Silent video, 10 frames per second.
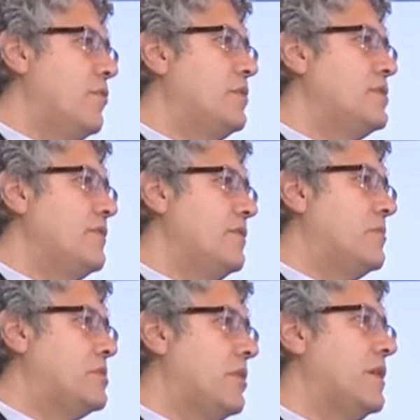point of
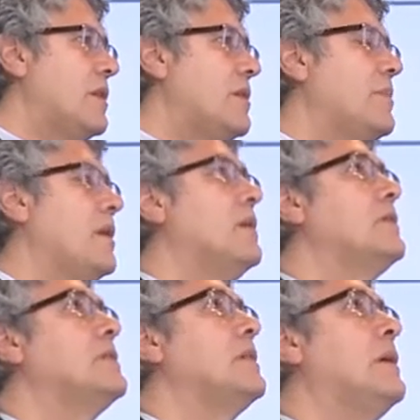view, I'm talking now
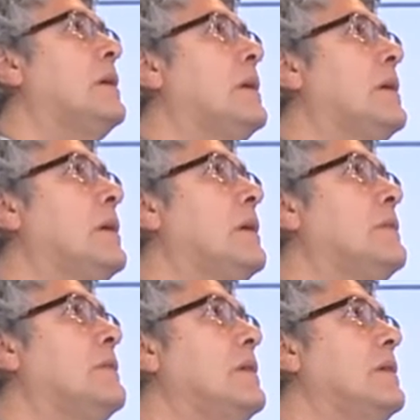about uh,
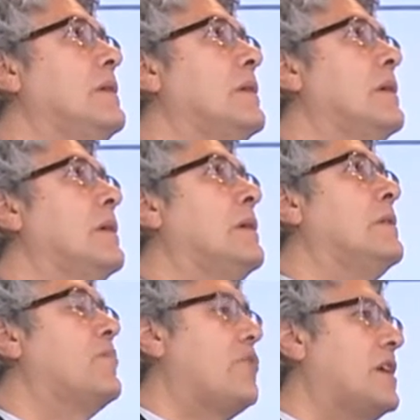the,
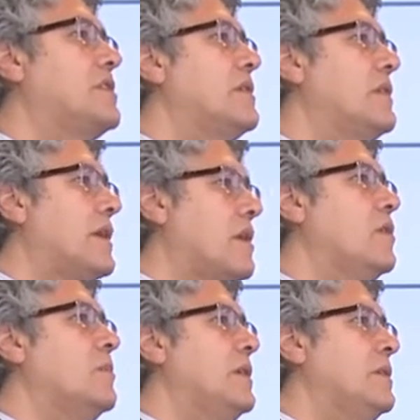uh, the practical
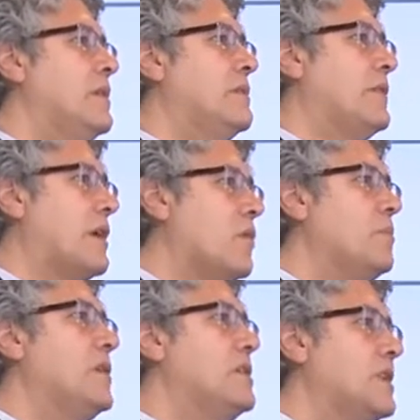economy, the, the
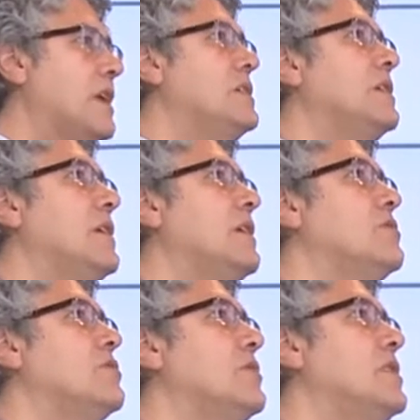companies getting
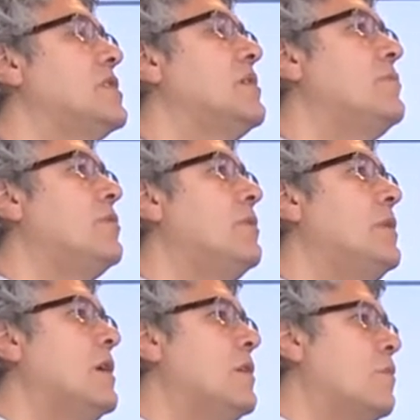into
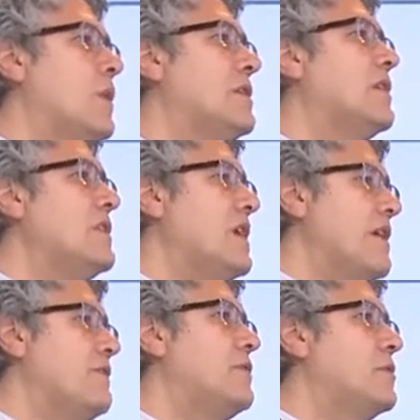Istanbul. What are the
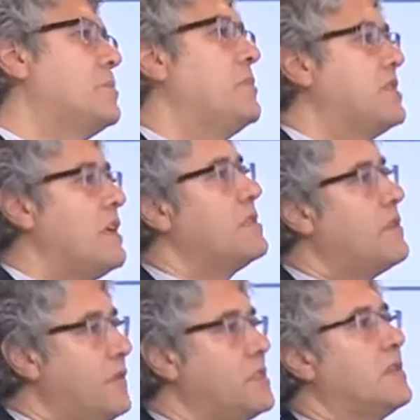efforts besides
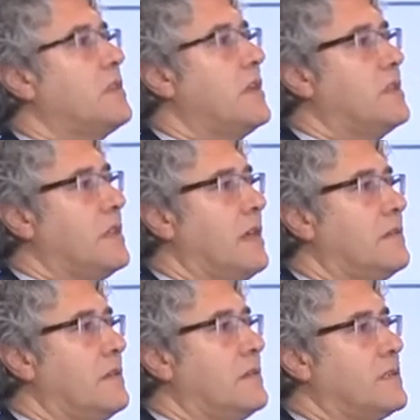the fiscal and,
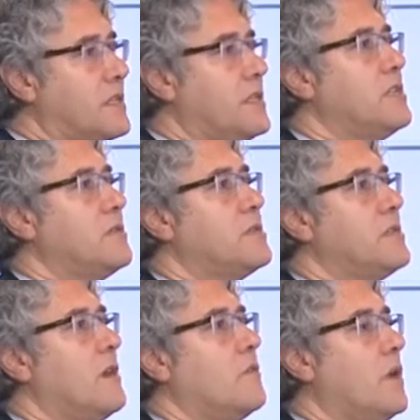and, and taxation
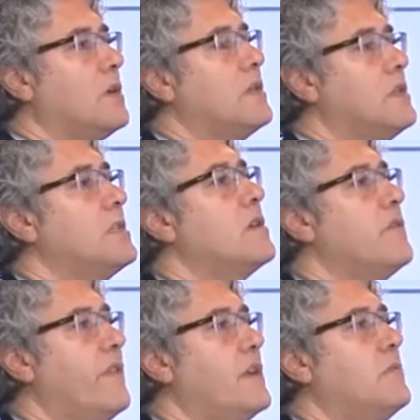side? What is the
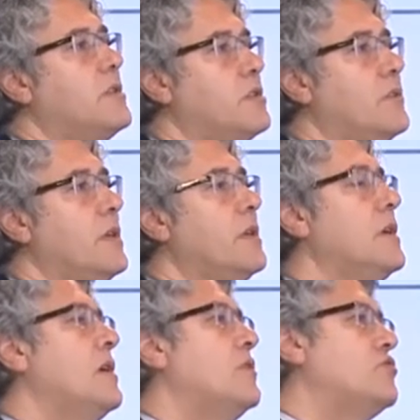government
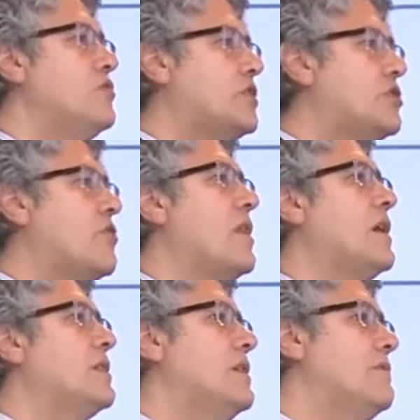doing to
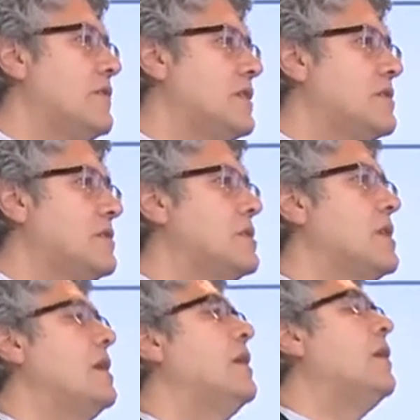attract
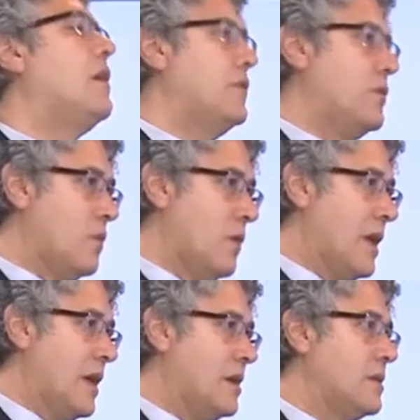investors on the
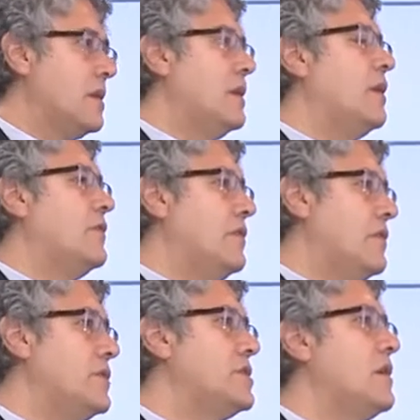one hand, on
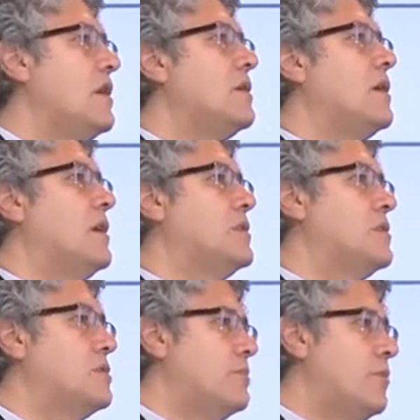the other side,
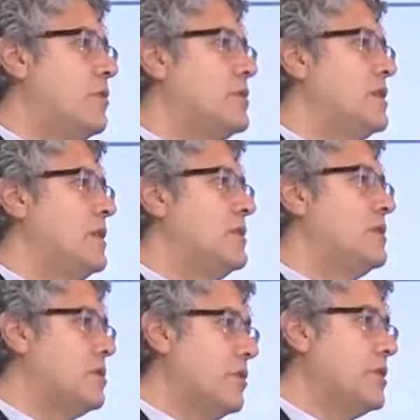also supporting
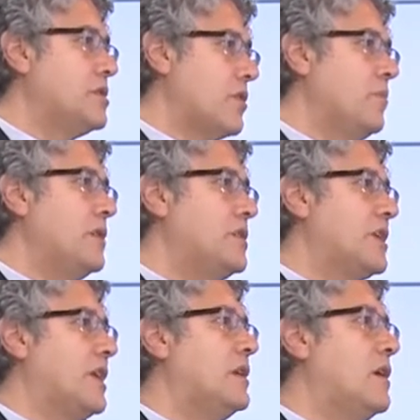Turkish
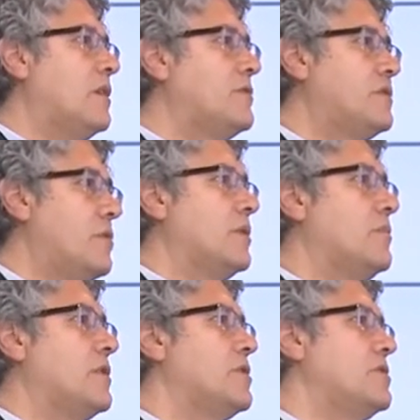companies getting out of
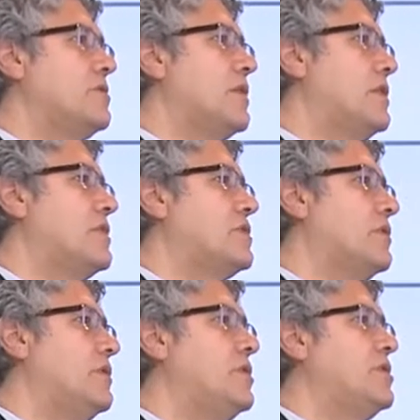Turkey because you are in a
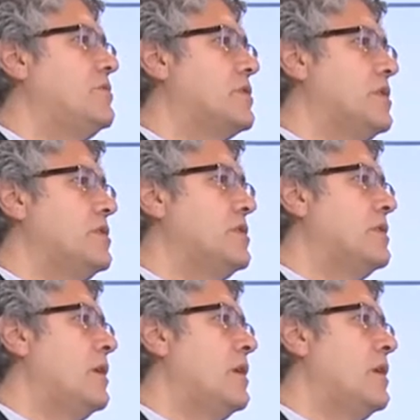strategic position